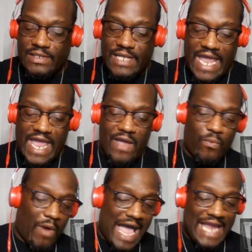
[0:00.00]
and
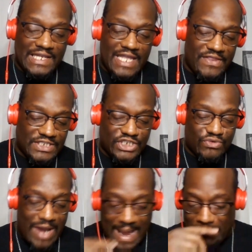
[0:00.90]
white leather
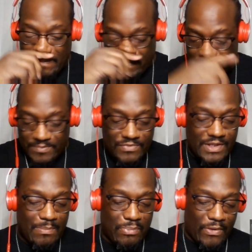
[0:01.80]
strap. The
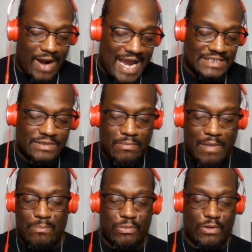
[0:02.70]
price, my
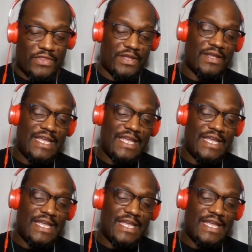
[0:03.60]
brother,